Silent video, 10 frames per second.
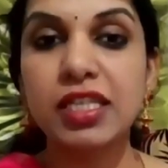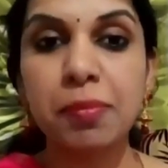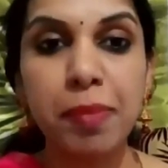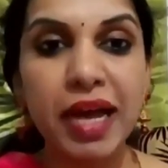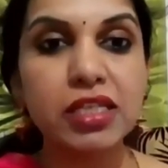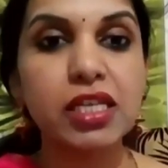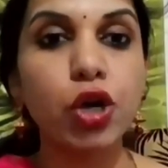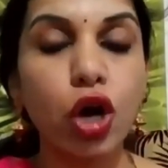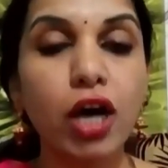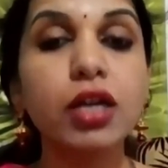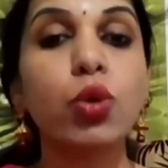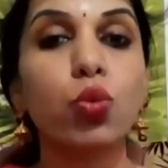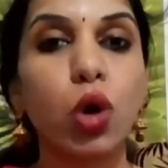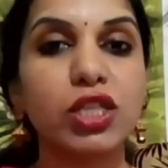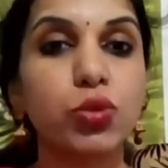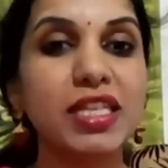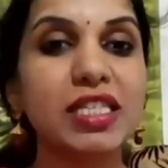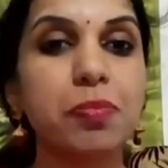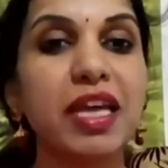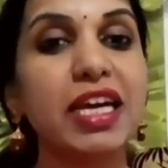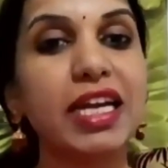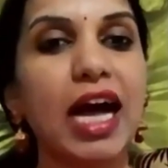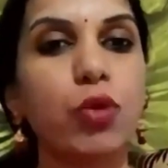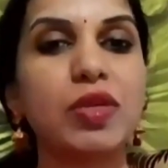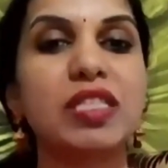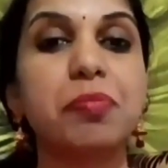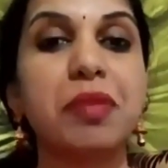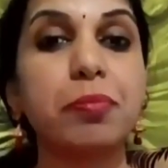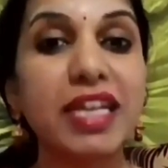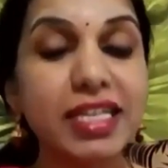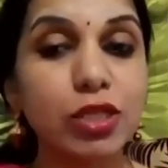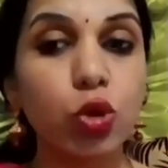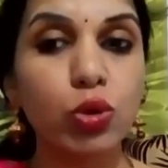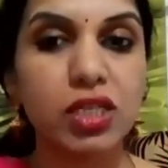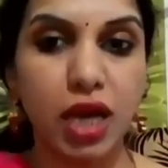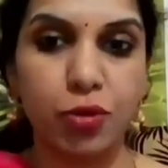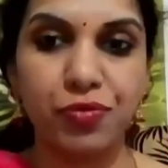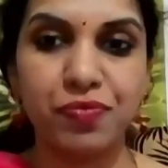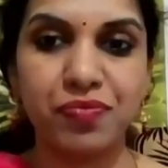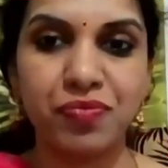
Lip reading: Depending on what we speak and how we speak. Please note down.